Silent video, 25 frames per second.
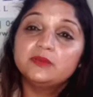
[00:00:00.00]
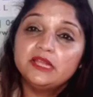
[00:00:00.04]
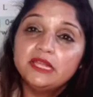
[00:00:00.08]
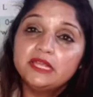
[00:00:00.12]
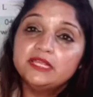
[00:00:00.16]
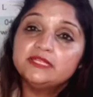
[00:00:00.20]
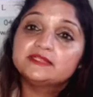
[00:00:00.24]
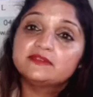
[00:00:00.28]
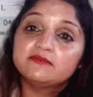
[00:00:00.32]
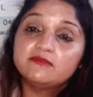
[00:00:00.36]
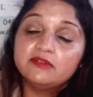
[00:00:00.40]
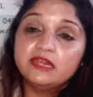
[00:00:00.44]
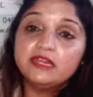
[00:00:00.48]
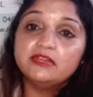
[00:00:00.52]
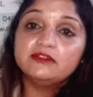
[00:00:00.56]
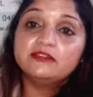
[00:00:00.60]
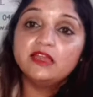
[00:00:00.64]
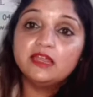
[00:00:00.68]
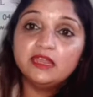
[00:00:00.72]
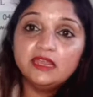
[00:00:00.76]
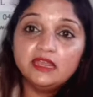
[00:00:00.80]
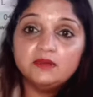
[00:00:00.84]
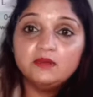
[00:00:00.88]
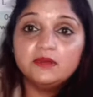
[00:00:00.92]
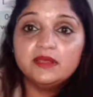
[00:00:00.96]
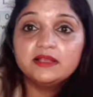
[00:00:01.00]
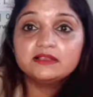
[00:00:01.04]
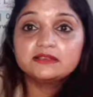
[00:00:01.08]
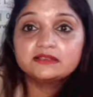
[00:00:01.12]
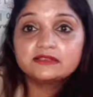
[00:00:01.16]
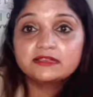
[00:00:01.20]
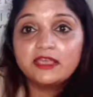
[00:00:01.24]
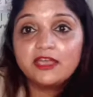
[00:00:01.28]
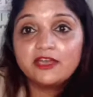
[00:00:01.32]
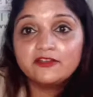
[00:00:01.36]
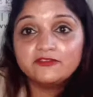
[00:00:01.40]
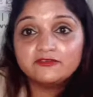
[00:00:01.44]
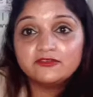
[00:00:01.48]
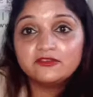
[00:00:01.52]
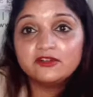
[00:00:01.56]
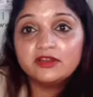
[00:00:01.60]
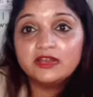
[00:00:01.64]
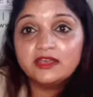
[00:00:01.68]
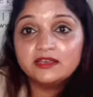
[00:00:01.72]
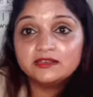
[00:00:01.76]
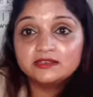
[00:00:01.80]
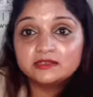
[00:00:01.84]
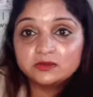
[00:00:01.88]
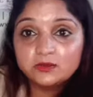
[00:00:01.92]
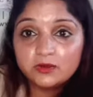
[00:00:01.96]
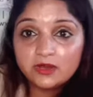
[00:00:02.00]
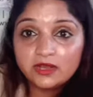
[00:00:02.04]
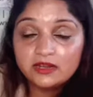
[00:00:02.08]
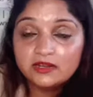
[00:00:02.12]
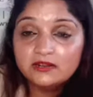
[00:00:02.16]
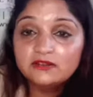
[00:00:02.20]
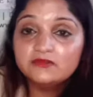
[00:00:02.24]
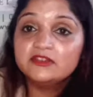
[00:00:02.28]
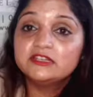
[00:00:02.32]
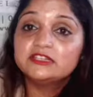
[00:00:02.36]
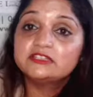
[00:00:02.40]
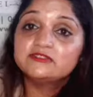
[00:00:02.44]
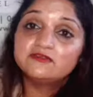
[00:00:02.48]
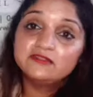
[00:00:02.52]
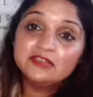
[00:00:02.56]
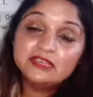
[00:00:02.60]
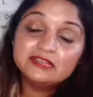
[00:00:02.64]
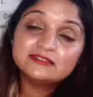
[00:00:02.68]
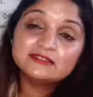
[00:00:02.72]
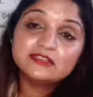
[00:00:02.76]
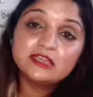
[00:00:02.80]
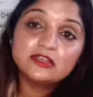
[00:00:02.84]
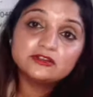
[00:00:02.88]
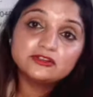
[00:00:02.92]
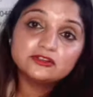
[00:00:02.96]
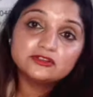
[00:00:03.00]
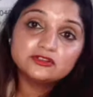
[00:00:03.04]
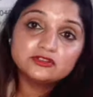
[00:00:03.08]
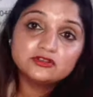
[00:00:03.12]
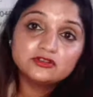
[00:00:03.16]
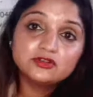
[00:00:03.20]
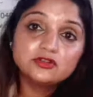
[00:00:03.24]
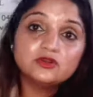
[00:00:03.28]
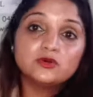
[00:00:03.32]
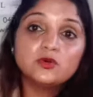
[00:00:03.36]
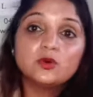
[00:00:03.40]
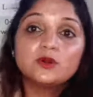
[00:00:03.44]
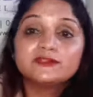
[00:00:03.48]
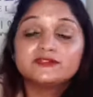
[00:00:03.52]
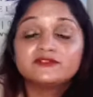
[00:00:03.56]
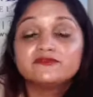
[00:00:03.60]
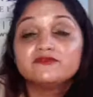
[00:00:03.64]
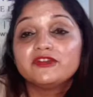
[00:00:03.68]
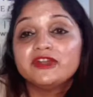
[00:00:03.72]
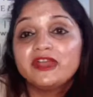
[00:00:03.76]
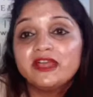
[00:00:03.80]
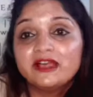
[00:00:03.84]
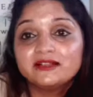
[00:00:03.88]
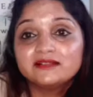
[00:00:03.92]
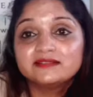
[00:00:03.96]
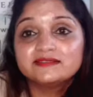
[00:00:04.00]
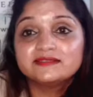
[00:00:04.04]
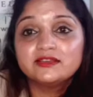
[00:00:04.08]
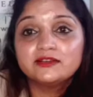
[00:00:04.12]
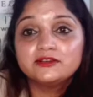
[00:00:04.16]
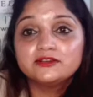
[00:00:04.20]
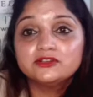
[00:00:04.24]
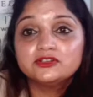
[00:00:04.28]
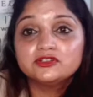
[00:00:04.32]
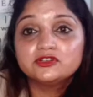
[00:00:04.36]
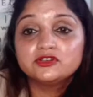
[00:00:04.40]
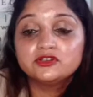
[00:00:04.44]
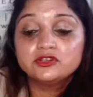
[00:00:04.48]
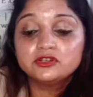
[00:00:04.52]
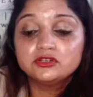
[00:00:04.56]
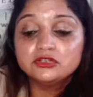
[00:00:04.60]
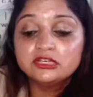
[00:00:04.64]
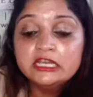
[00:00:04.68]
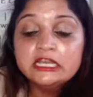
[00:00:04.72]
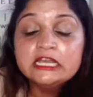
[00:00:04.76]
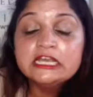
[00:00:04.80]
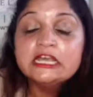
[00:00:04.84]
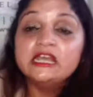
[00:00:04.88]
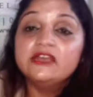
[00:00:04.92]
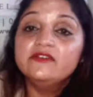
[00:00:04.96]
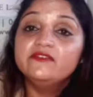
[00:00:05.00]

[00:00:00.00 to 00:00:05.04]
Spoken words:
Please read the emails carefully as well, which we send it to you or someone else send it to you.